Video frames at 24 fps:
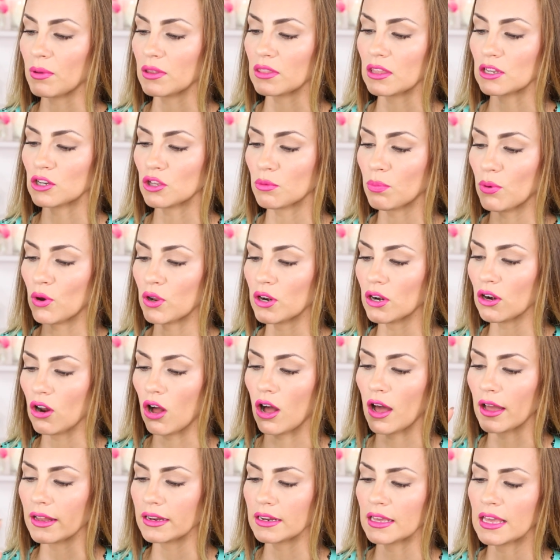but then you put it
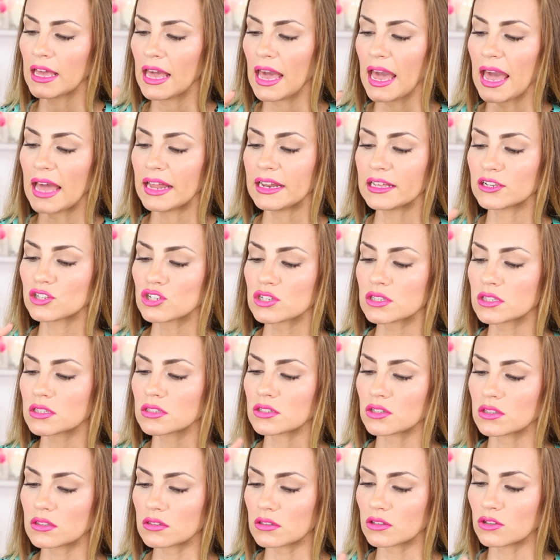on and it
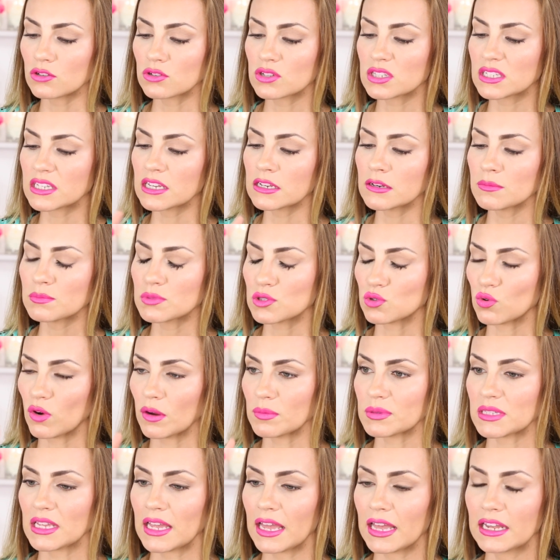just, your skin
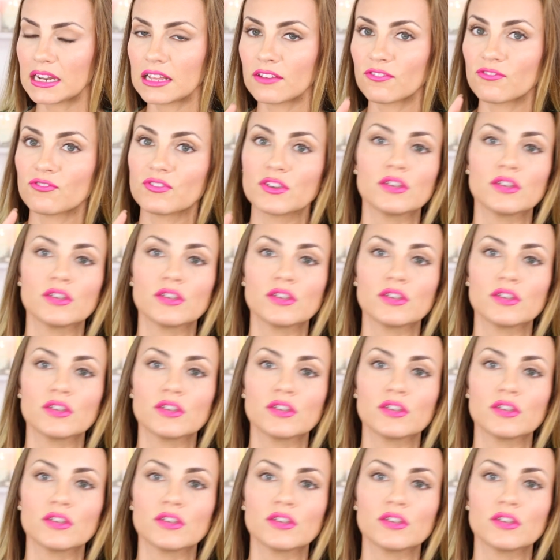absorbs it, and